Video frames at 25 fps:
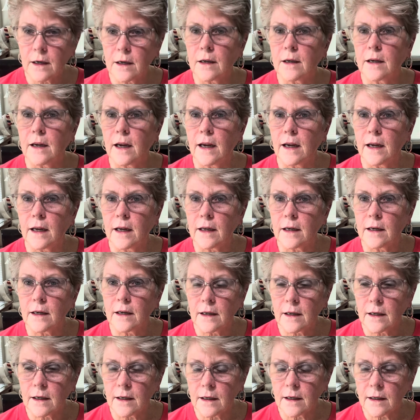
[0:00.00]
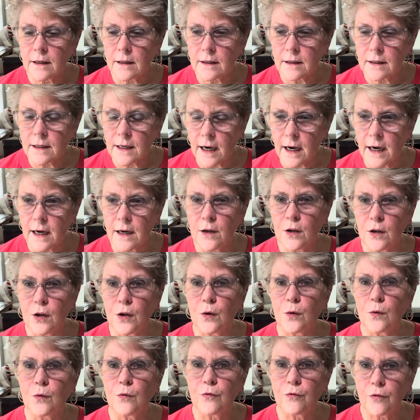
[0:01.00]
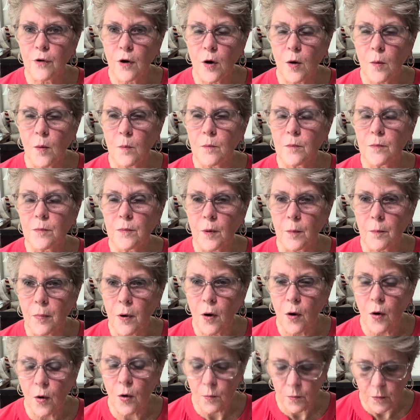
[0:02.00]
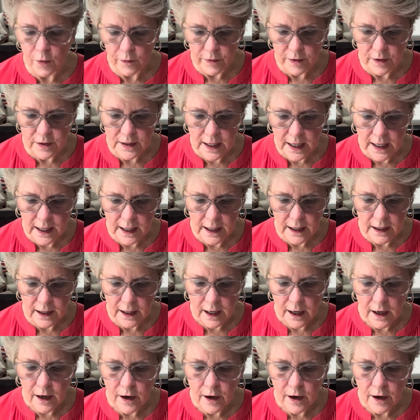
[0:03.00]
can take you from the palm of his hand.